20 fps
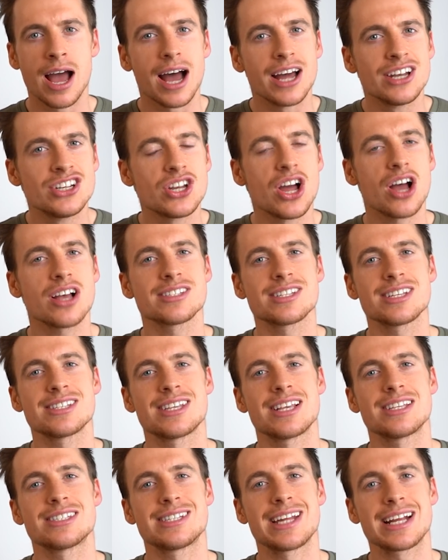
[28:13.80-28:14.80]
A
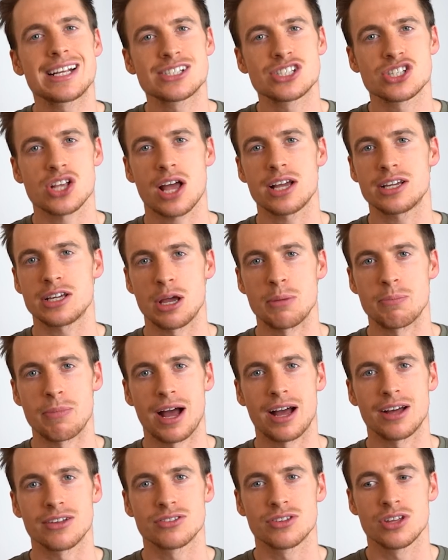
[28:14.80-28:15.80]
narcissistic
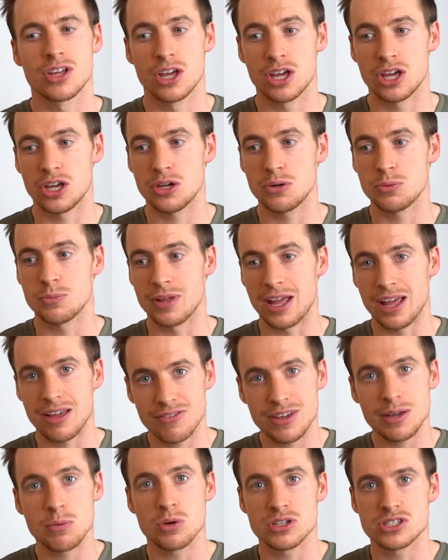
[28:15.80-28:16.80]
psychopath who, if
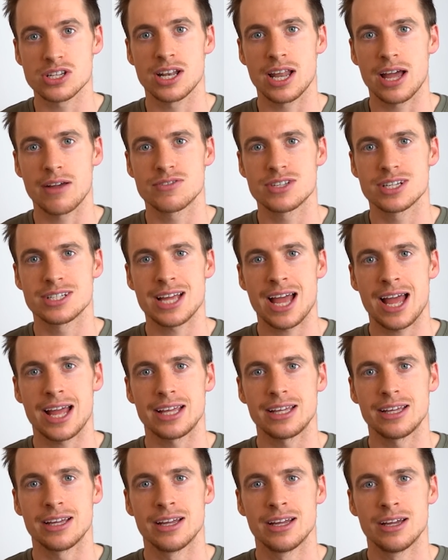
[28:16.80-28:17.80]
he was alive
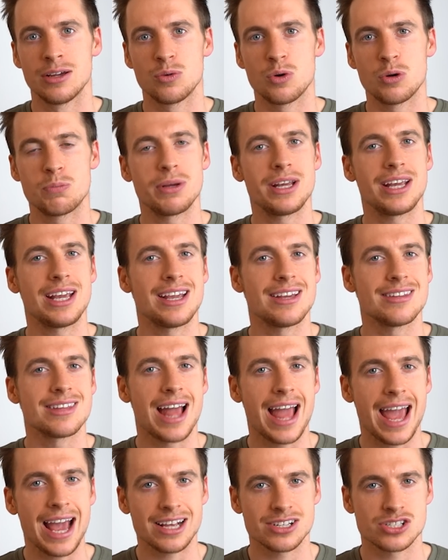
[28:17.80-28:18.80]
today, would be
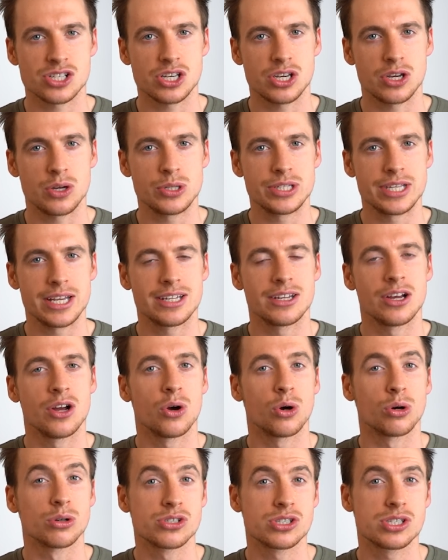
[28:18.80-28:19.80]
either executed
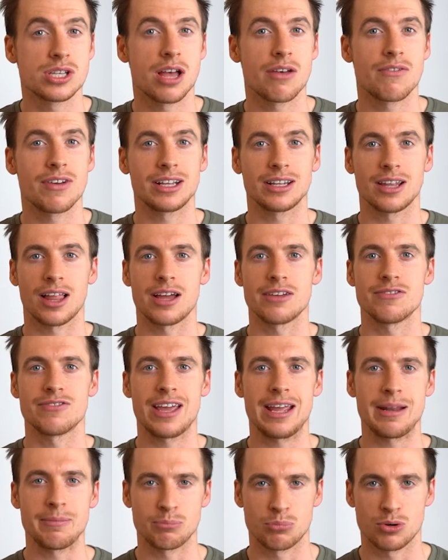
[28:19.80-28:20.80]
or serving life
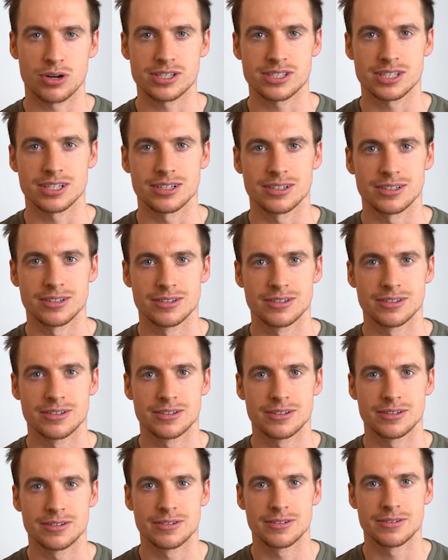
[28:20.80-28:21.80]
in prison.
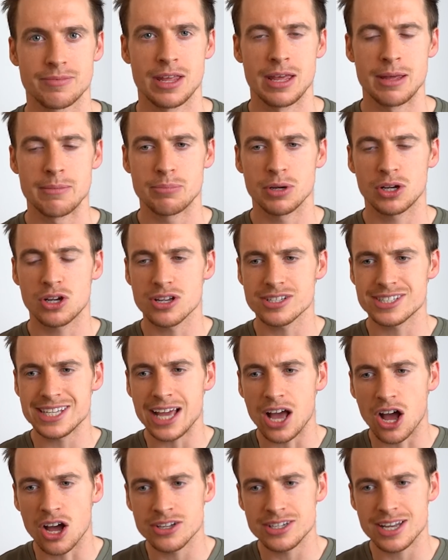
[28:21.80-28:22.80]
Because he
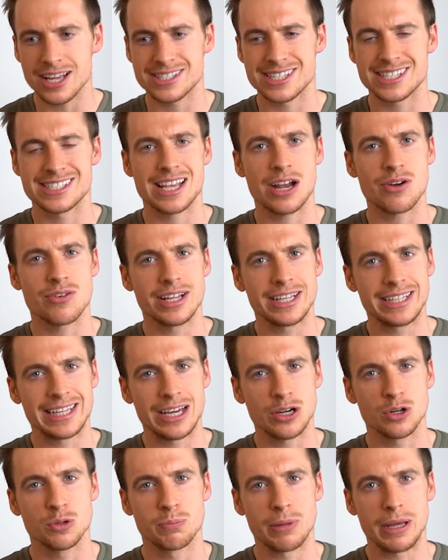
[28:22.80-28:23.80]
unnecessarily
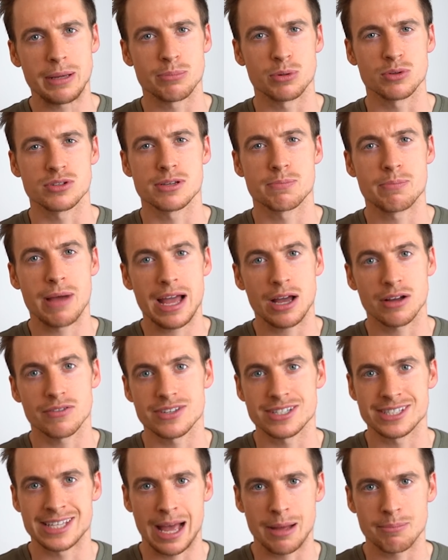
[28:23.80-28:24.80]
killed people to pay off
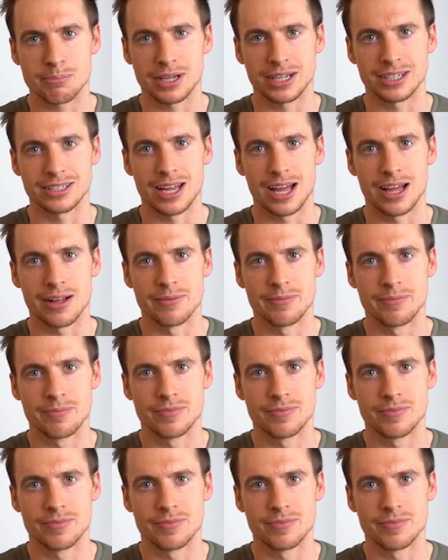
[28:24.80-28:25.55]
his gambling debt,